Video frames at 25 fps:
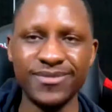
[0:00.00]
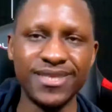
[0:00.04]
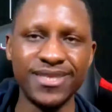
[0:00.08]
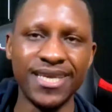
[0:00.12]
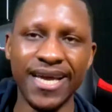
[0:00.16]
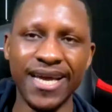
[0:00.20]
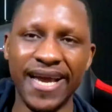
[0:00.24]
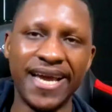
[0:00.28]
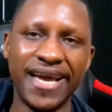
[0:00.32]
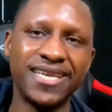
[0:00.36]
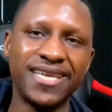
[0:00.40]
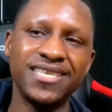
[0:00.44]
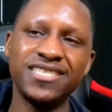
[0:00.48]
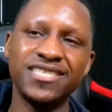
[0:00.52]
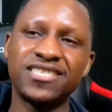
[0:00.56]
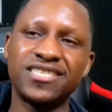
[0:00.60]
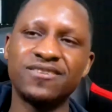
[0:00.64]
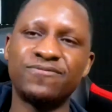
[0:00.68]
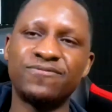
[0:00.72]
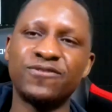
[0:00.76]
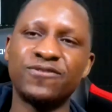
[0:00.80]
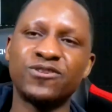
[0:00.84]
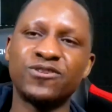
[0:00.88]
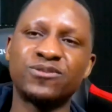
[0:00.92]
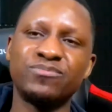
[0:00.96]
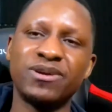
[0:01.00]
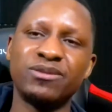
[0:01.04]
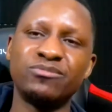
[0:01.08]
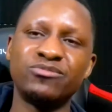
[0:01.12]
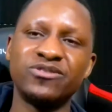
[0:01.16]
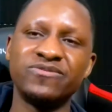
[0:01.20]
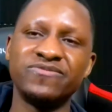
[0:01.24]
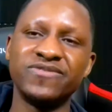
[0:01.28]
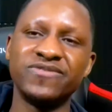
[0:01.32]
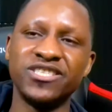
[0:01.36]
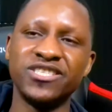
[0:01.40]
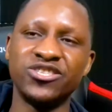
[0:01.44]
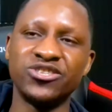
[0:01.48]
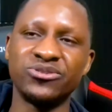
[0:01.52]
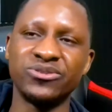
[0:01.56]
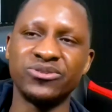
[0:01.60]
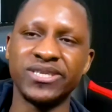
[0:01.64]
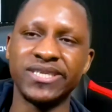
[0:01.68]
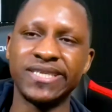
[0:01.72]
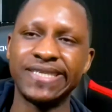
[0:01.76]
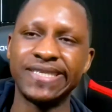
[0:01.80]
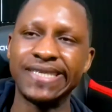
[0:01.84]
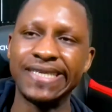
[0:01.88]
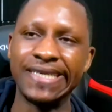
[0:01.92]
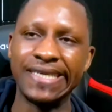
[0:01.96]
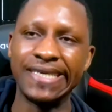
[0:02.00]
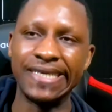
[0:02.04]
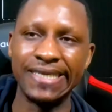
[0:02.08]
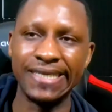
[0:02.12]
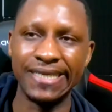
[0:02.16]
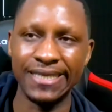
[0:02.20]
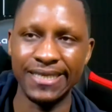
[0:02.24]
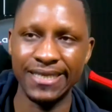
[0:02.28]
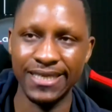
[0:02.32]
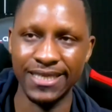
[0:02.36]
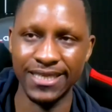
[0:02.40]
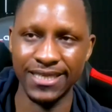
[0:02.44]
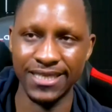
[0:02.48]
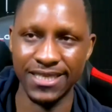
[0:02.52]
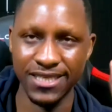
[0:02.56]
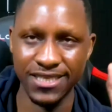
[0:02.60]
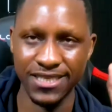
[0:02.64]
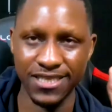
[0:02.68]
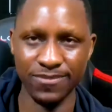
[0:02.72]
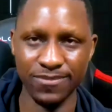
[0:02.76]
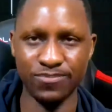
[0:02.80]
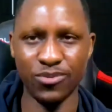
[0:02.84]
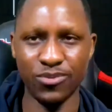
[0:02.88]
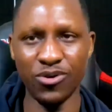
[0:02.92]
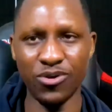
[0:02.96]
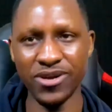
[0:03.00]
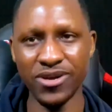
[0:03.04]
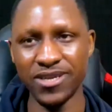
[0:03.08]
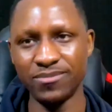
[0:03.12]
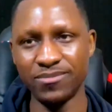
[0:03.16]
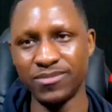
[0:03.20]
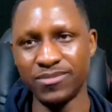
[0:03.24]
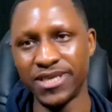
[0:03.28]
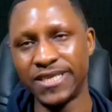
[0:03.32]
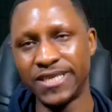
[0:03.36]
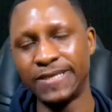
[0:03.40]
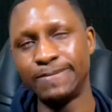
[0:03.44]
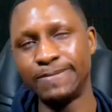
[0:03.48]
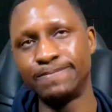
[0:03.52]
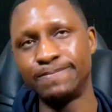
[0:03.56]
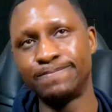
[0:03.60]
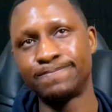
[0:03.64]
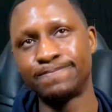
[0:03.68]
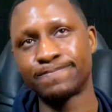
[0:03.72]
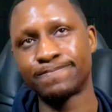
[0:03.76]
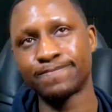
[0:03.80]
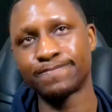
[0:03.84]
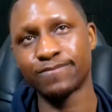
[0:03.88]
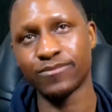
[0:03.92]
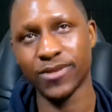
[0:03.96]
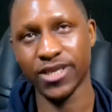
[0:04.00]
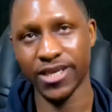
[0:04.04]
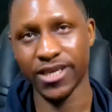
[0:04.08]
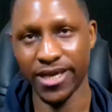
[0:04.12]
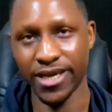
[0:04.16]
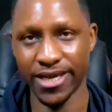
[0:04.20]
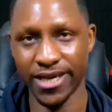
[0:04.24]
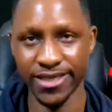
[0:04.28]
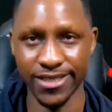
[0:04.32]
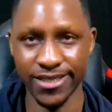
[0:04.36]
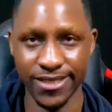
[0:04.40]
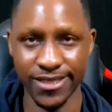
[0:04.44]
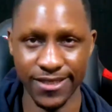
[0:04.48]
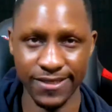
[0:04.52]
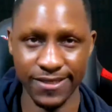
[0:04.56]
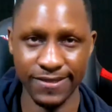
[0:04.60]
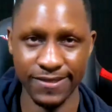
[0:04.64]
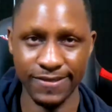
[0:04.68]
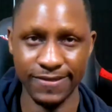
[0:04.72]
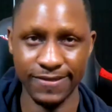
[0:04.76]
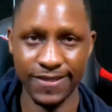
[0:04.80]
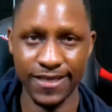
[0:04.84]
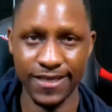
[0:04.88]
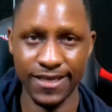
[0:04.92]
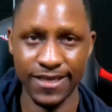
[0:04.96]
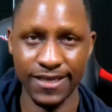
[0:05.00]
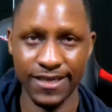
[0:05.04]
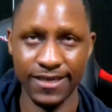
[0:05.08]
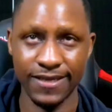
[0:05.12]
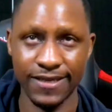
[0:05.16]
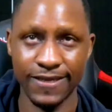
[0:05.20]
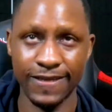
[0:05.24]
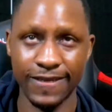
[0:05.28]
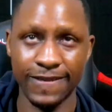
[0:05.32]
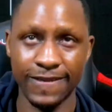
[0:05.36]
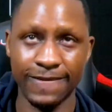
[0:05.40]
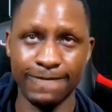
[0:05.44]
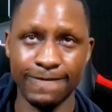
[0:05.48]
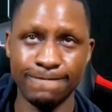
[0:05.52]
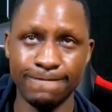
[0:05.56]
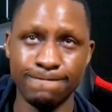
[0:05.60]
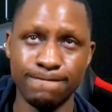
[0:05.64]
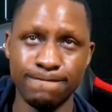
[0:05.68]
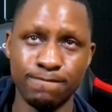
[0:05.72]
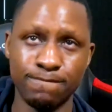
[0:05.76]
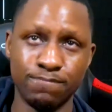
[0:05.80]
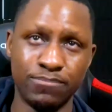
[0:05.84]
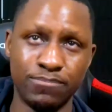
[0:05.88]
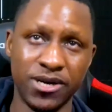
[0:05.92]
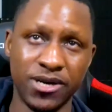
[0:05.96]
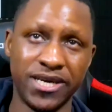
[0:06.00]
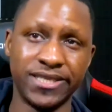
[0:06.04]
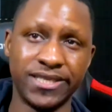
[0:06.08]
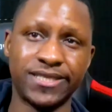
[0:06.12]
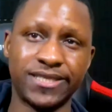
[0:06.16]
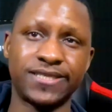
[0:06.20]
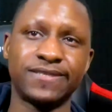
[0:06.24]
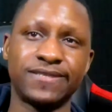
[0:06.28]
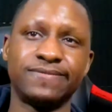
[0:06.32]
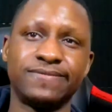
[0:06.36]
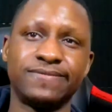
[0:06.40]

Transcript: And he's the first member of the jury. He disappointed me, yes, but